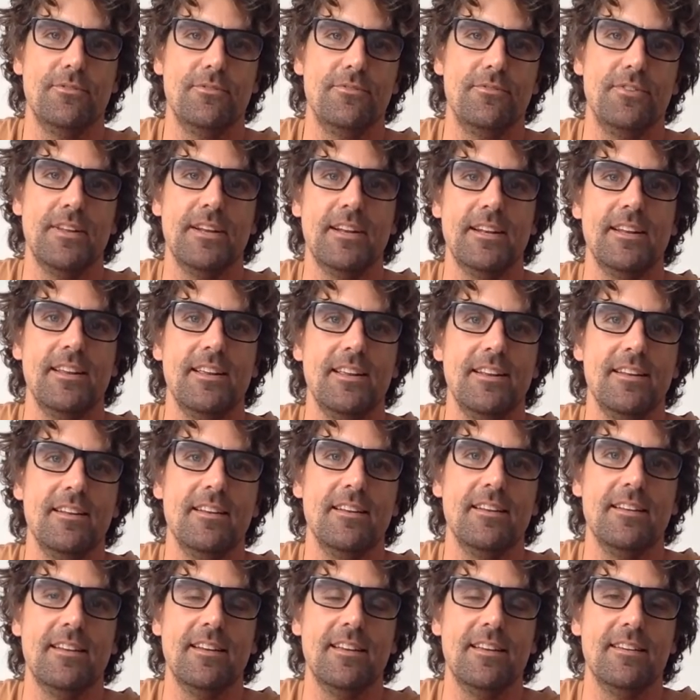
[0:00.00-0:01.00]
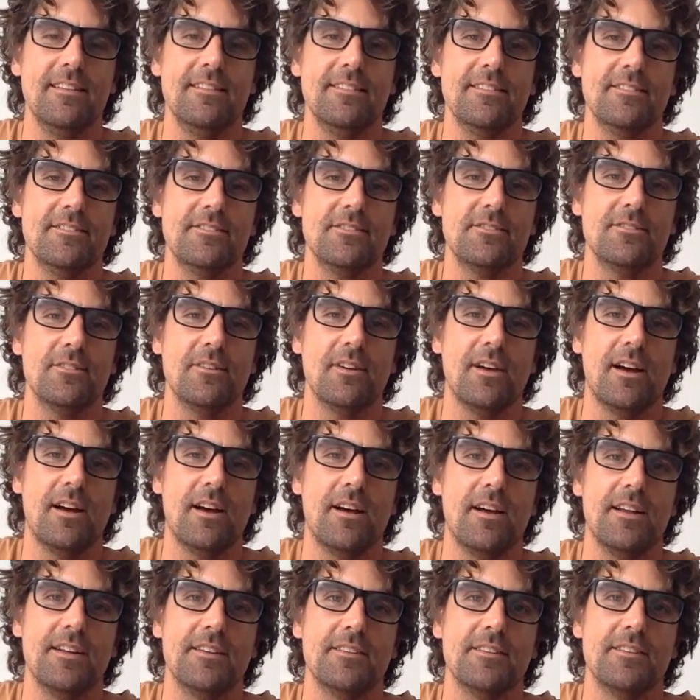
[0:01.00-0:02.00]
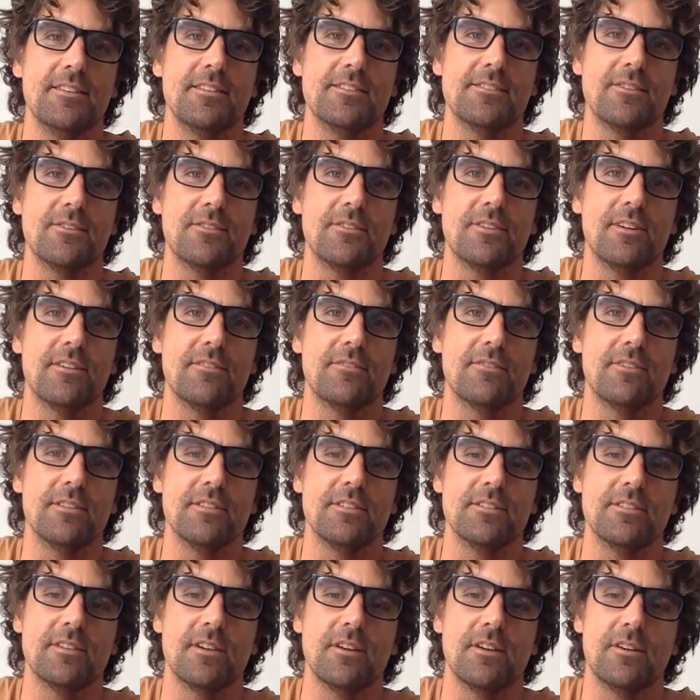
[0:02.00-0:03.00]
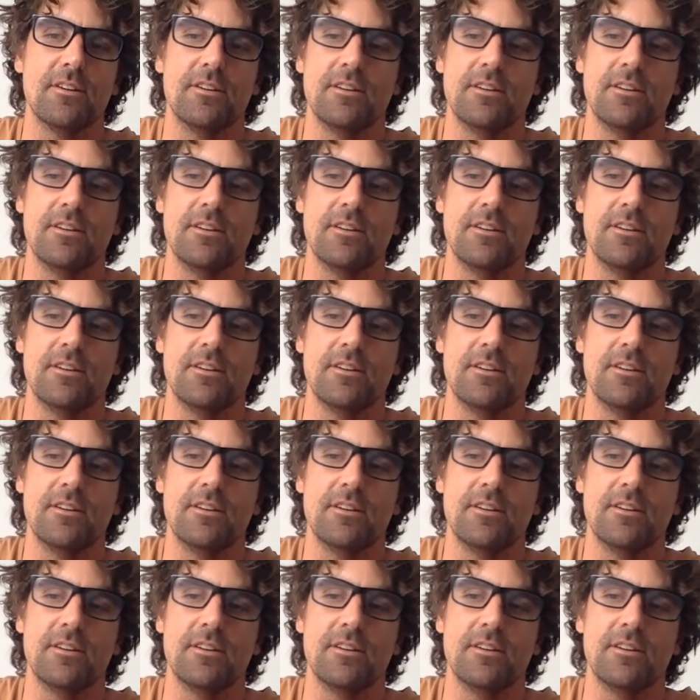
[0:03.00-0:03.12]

fit it into the song that I've written. So